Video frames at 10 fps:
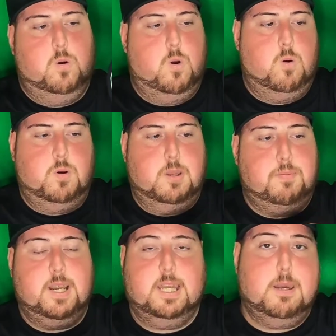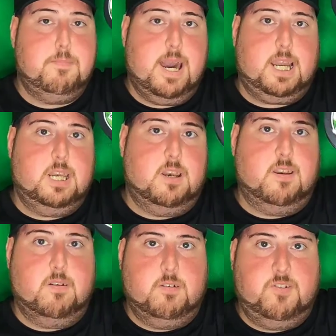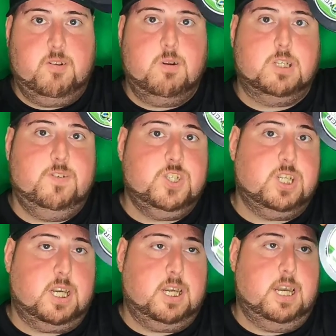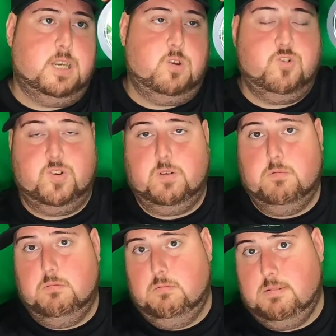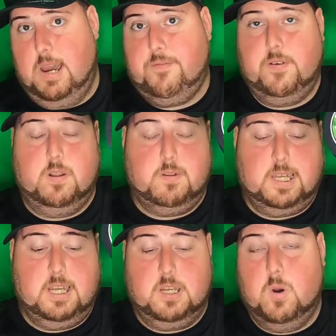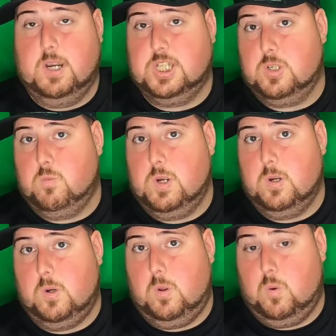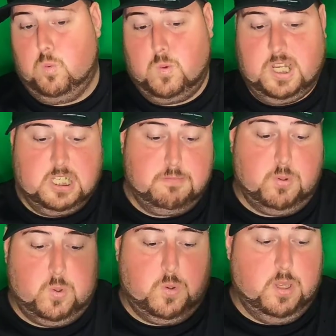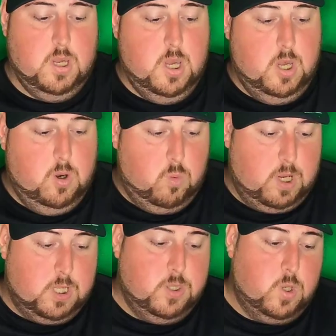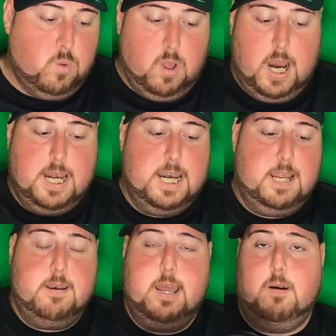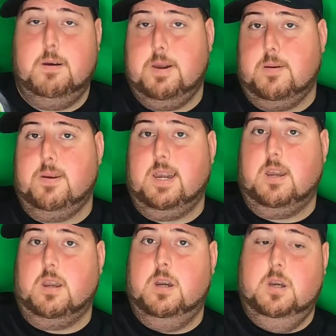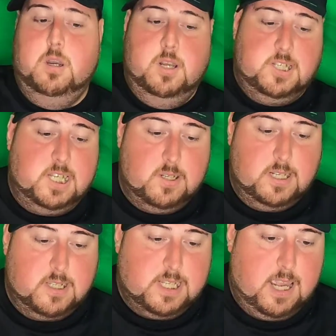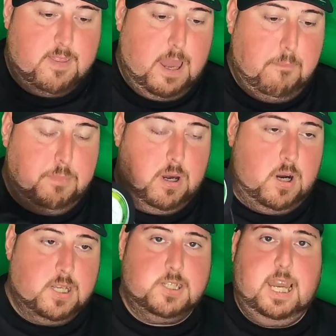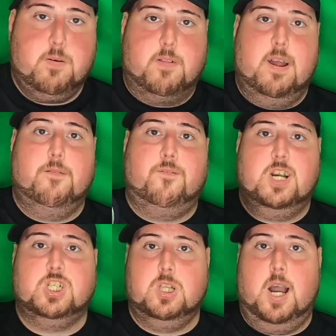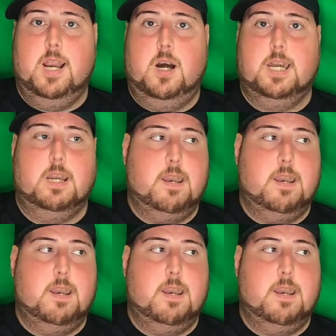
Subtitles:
or when you plan to get back into serious fishing again, you should definitely go get your reel re-spooled with new line in it. Now, it may be silly to say that, but honestly, I'd rather have fresh line on